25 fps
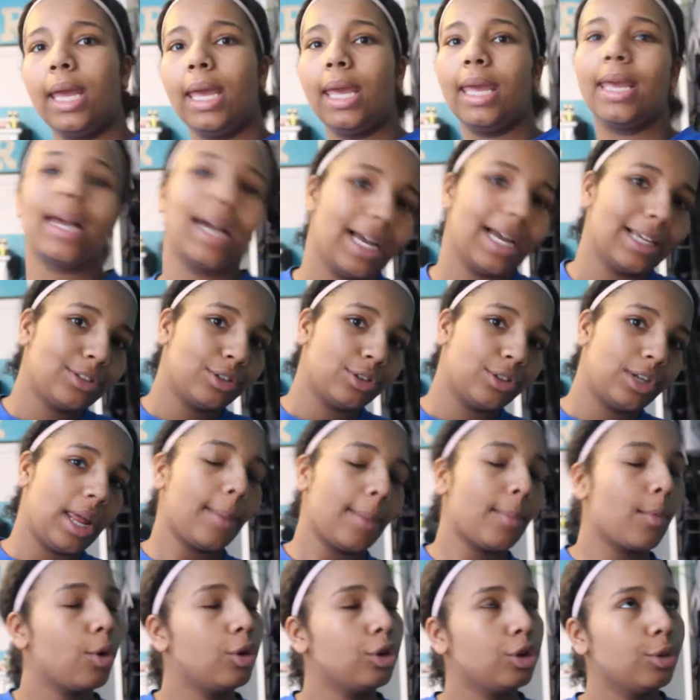guys, so today
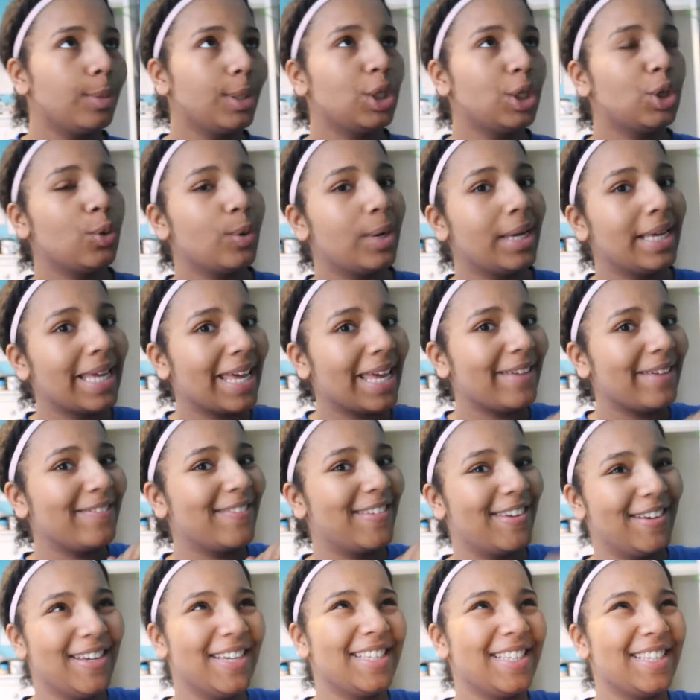I'm going to be doing a
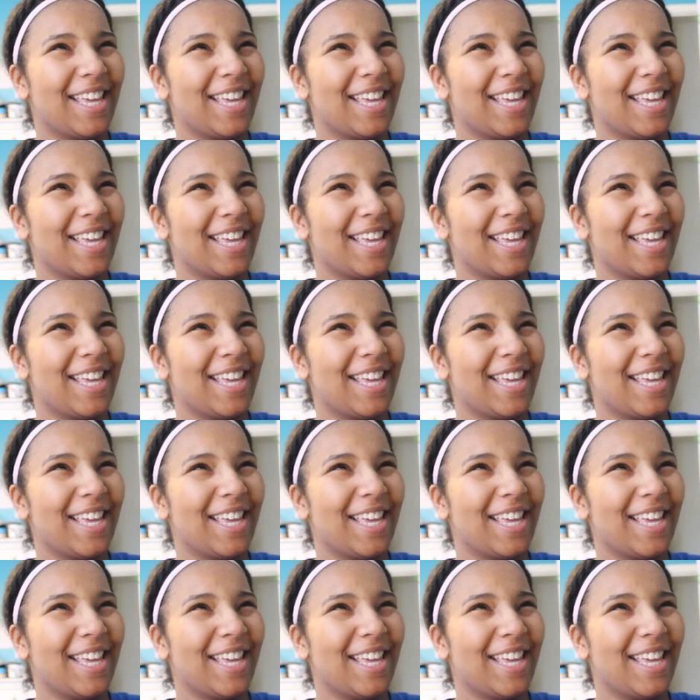very